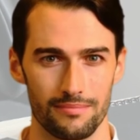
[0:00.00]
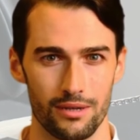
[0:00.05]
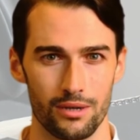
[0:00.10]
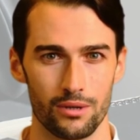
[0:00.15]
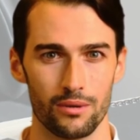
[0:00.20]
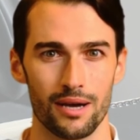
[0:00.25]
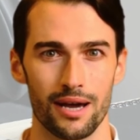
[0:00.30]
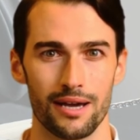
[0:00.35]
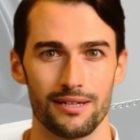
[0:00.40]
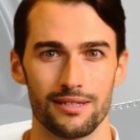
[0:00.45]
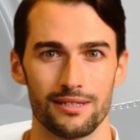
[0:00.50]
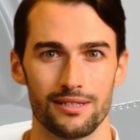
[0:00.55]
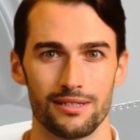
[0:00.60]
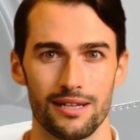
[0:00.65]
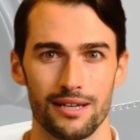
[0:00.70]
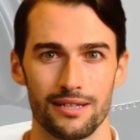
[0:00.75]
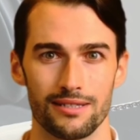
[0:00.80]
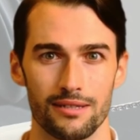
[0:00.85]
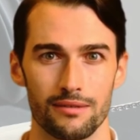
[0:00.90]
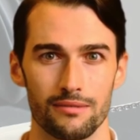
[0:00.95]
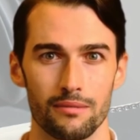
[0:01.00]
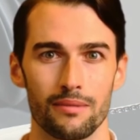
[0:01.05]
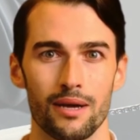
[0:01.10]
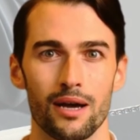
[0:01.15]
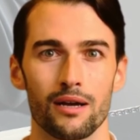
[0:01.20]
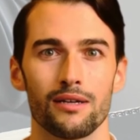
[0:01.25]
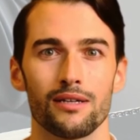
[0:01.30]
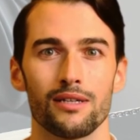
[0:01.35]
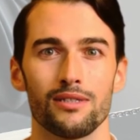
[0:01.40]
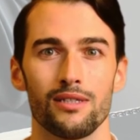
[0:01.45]
the United States of
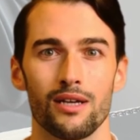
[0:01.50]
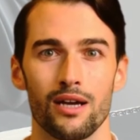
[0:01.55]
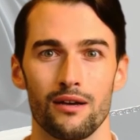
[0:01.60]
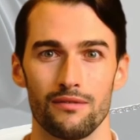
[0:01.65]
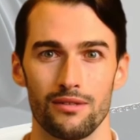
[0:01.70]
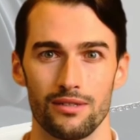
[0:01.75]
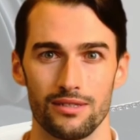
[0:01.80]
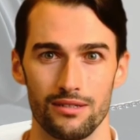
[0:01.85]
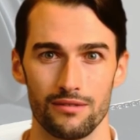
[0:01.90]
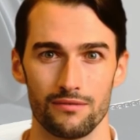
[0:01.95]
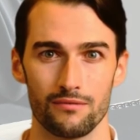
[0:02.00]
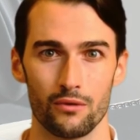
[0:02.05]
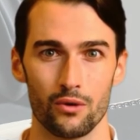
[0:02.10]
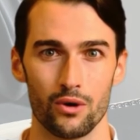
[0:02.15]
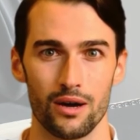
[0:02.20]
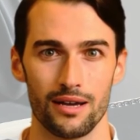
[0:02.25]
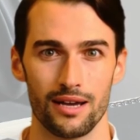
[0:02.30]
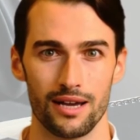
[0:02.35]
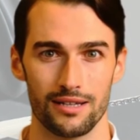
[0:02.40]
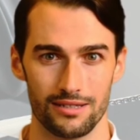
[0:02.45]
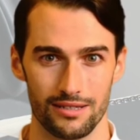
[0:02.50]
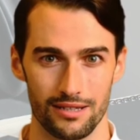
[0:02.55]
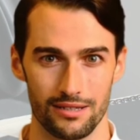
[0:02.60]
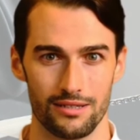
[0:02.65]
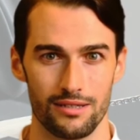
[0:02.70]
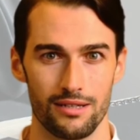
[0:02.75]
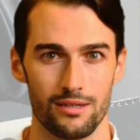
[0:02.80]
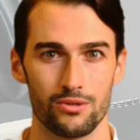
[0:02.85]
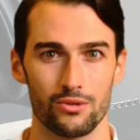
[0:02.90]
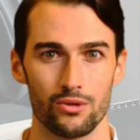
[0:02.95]
America's Office of Foreign
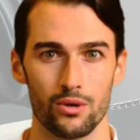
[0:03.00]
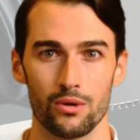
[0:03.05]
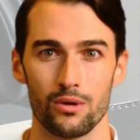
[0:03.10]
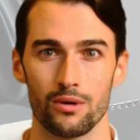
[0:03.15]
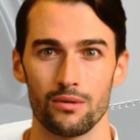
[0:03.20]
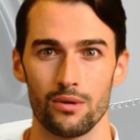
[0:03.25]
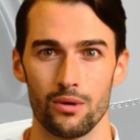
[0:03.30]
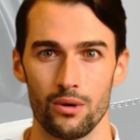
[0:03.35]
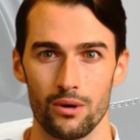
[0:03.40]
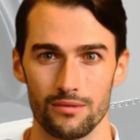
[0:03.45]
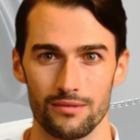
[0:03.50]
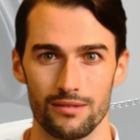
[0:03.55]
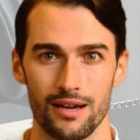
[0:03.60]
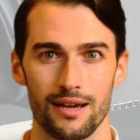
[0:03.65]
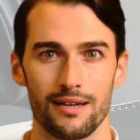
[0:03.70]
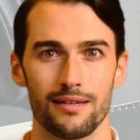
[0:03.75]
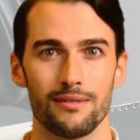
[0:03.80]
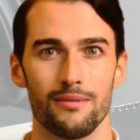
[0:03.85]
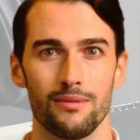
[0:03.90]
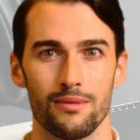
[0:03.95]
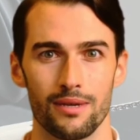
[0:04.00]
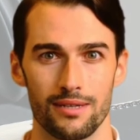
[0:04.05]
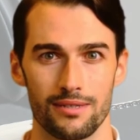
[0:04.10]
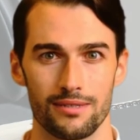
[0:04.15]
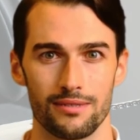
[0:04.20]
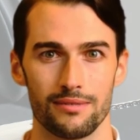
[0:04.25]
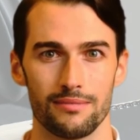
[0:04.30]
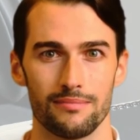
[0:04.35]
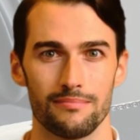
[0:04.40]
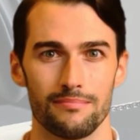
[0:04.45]
Assets Control, OFAC,
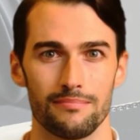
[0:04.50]
List.